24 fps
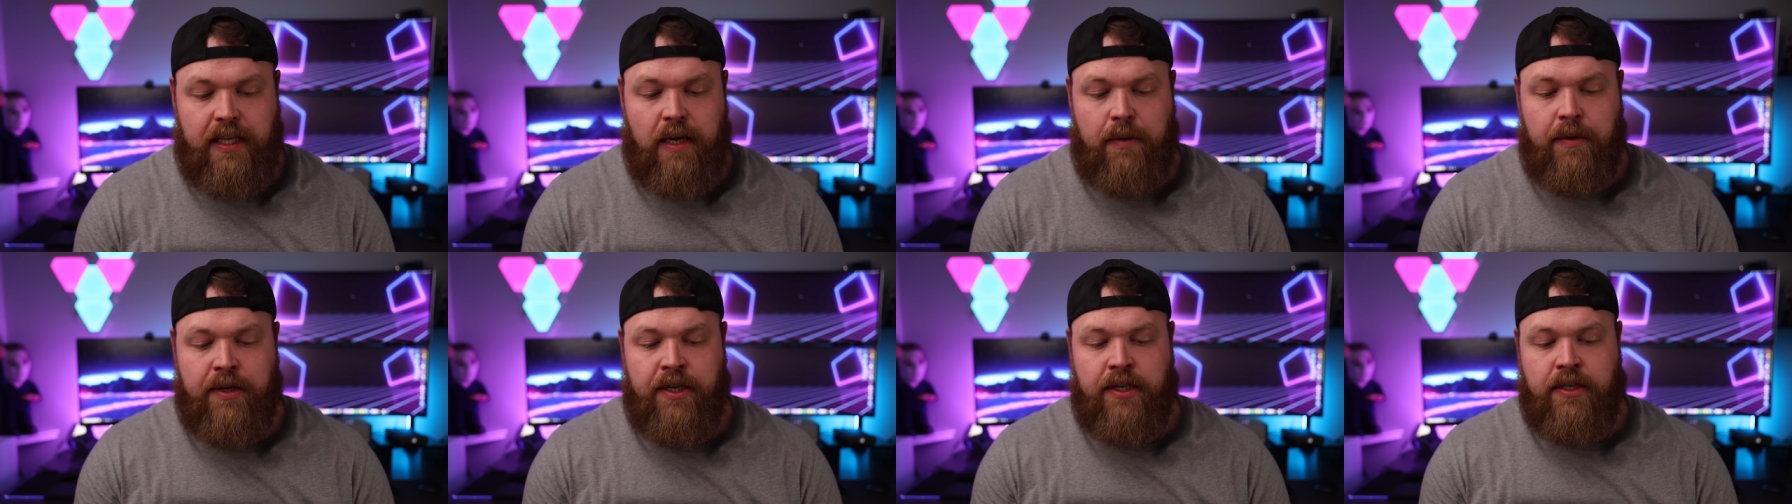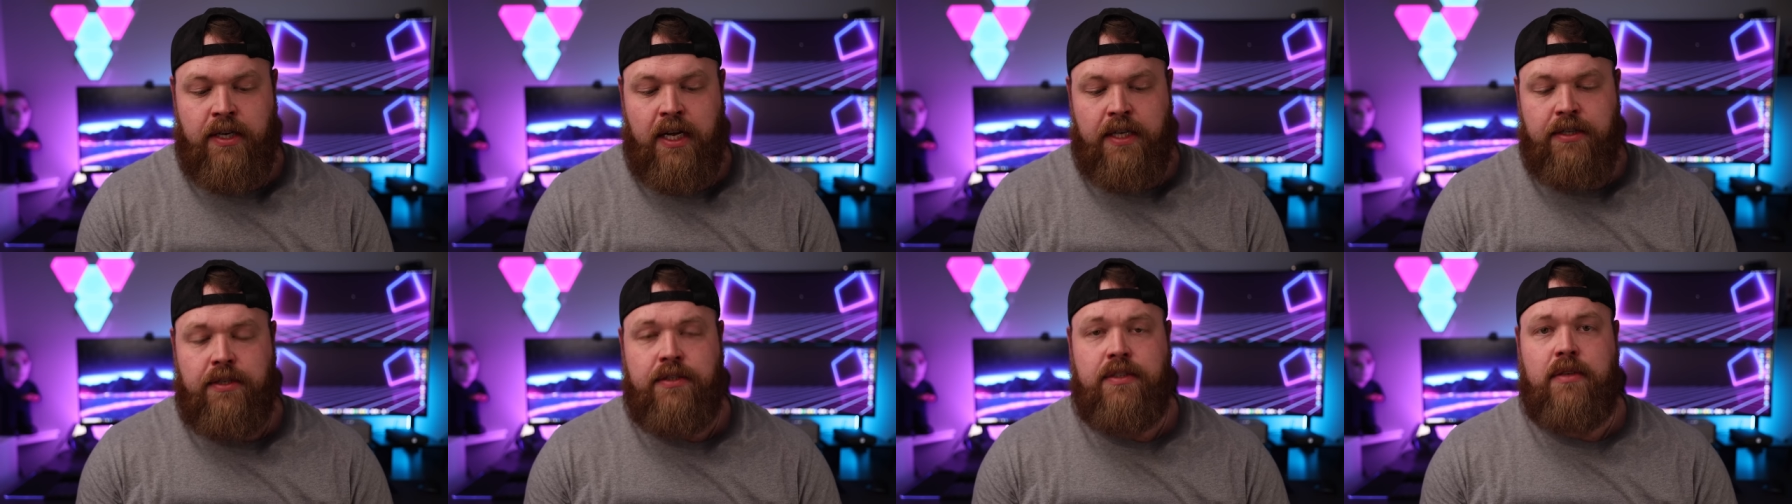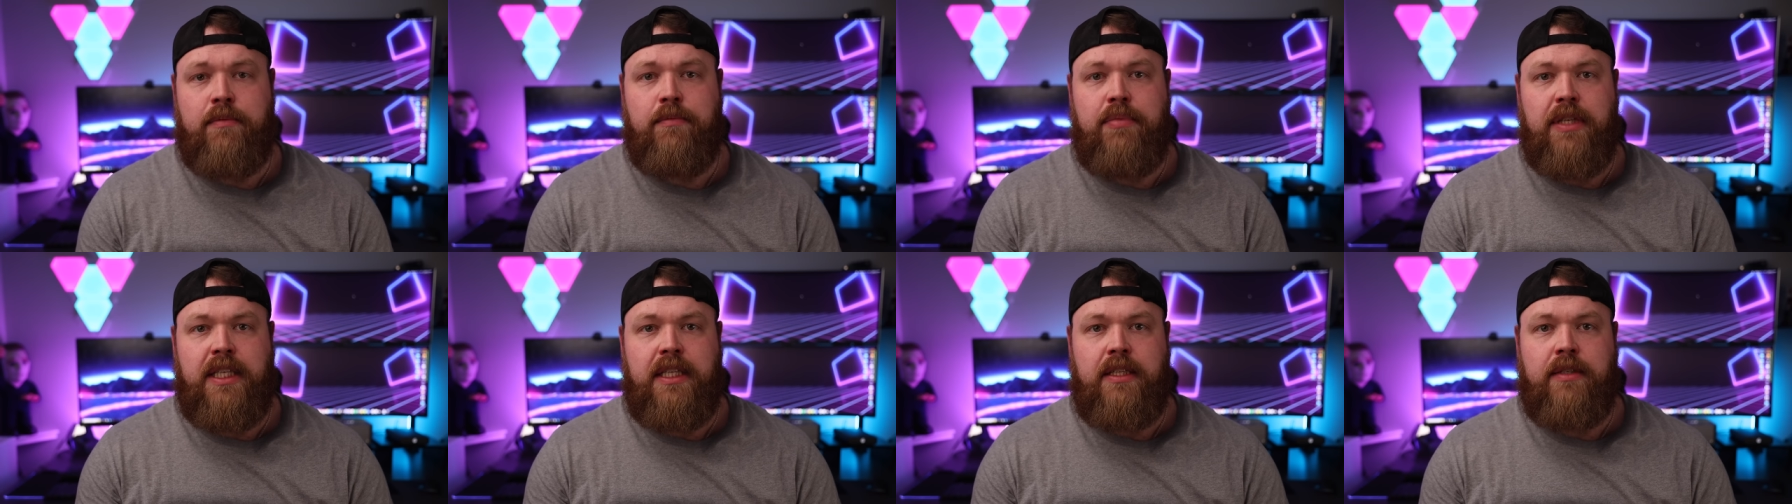That way you're not just
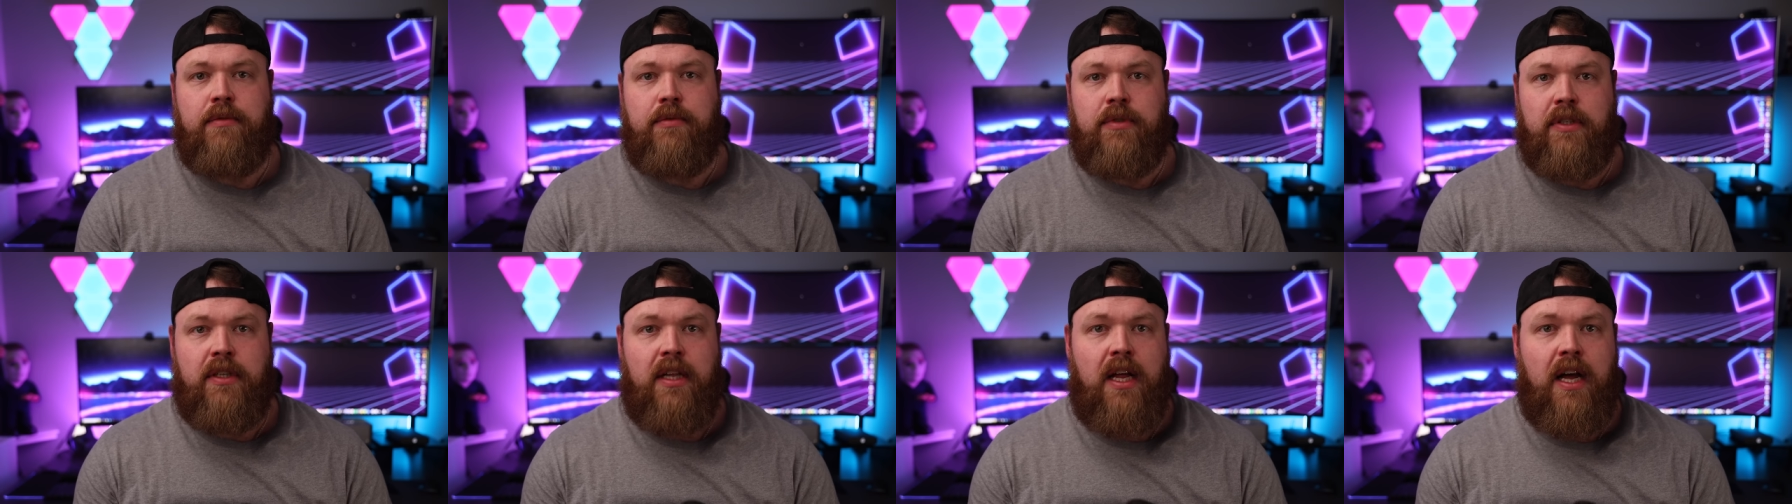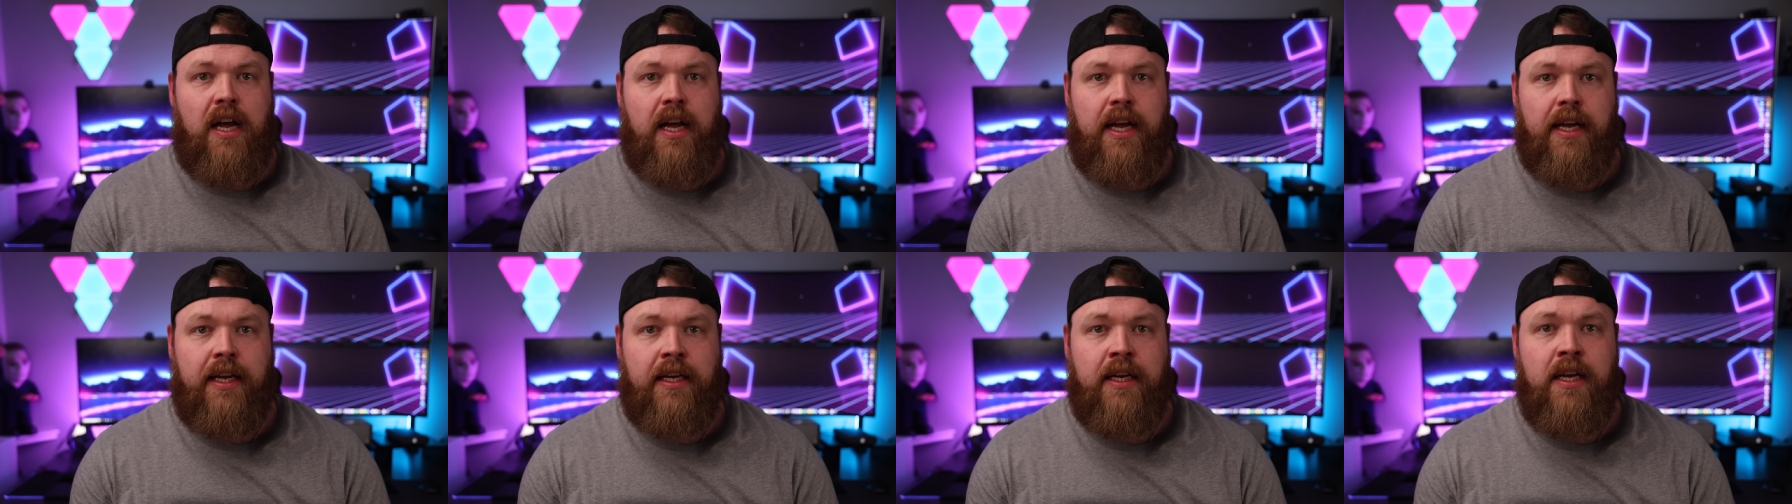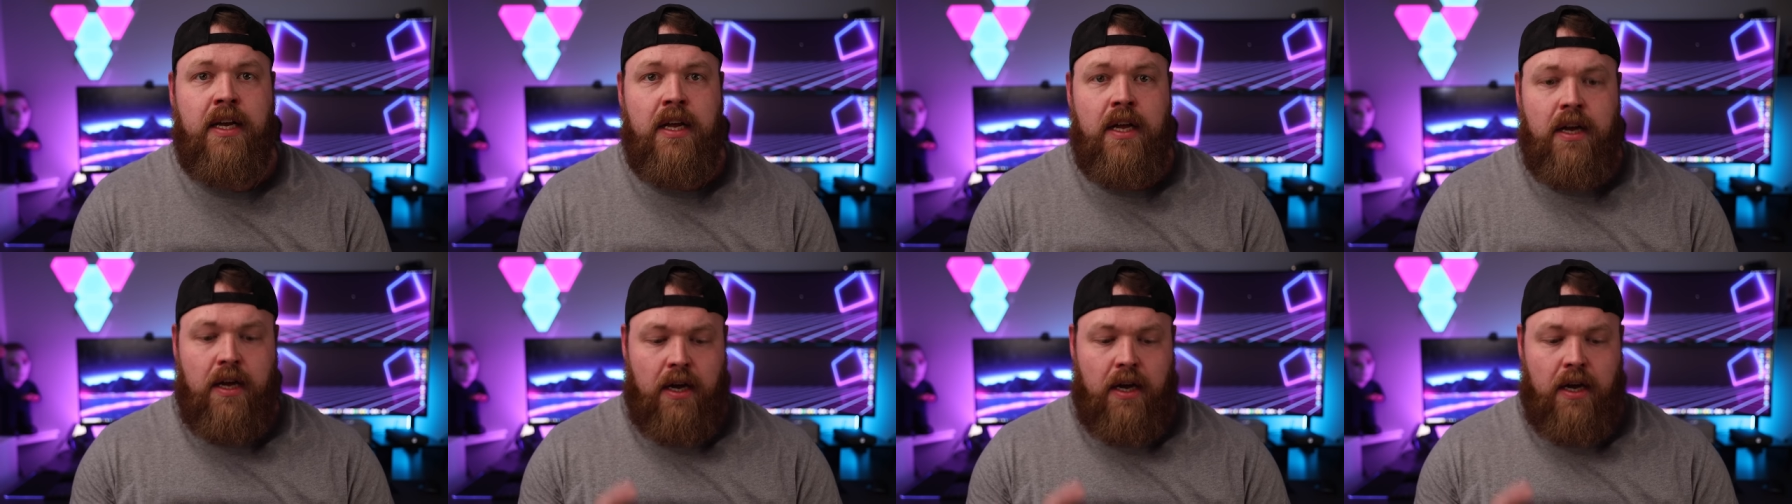completely relying